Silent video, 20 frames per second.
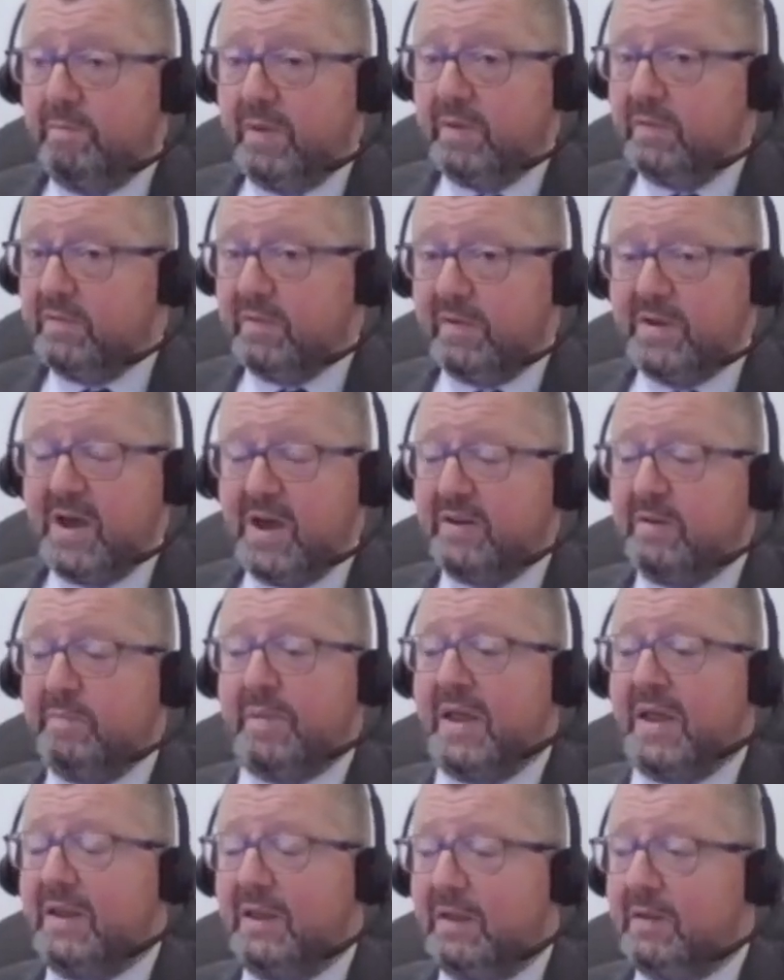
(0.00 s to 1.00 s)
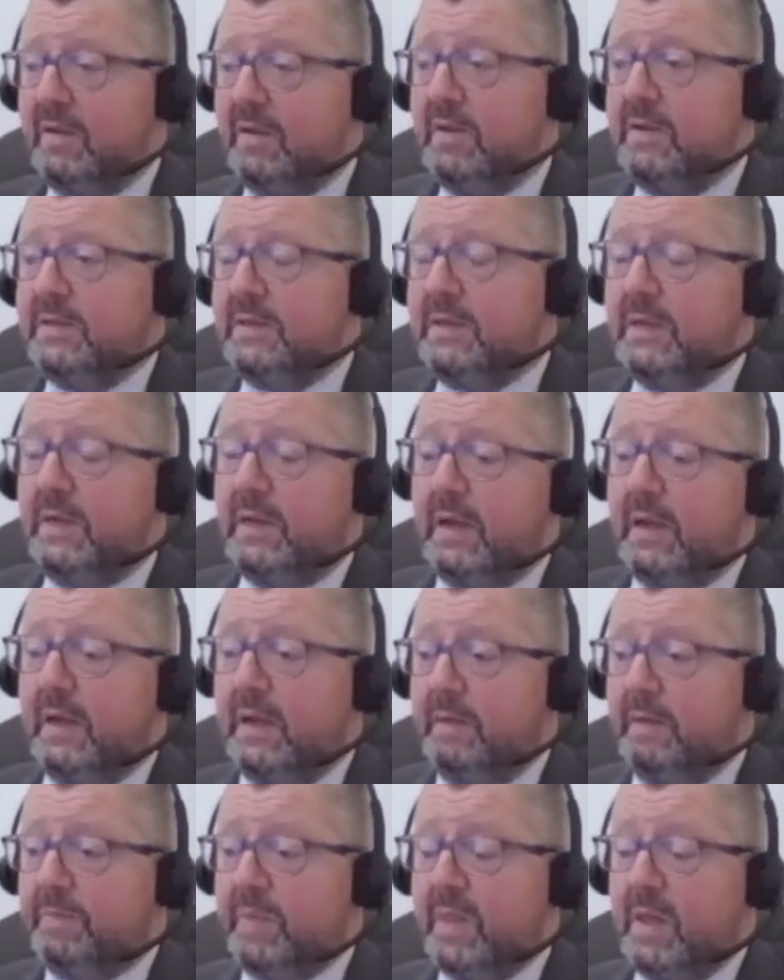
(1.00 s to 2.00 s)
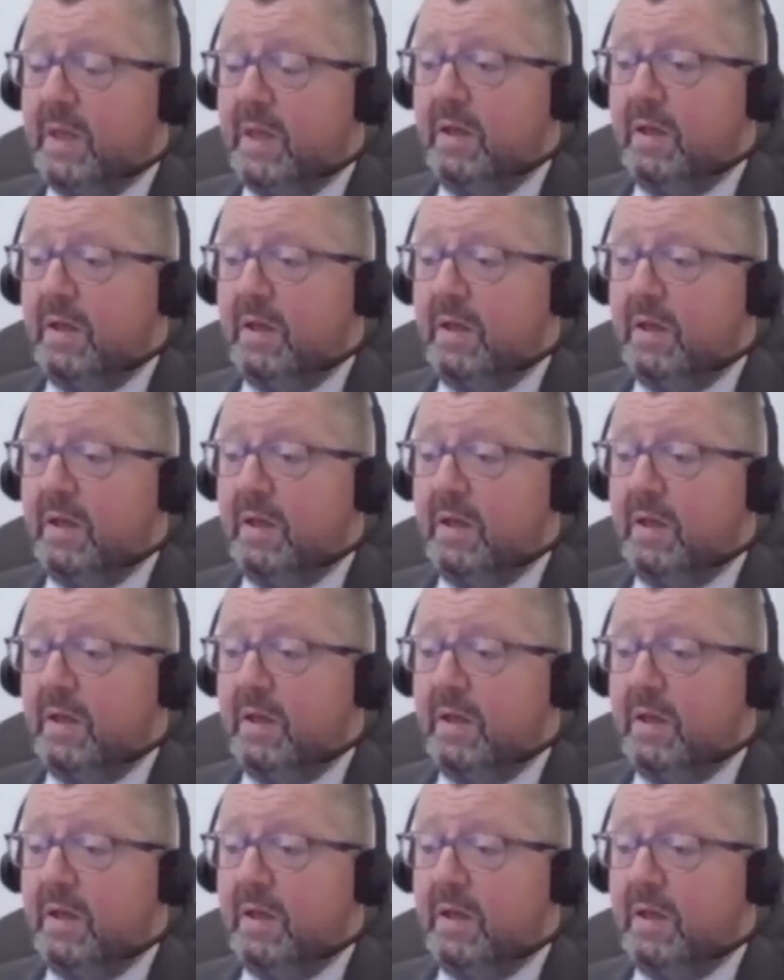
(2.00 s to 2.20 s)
because they're not a bank, and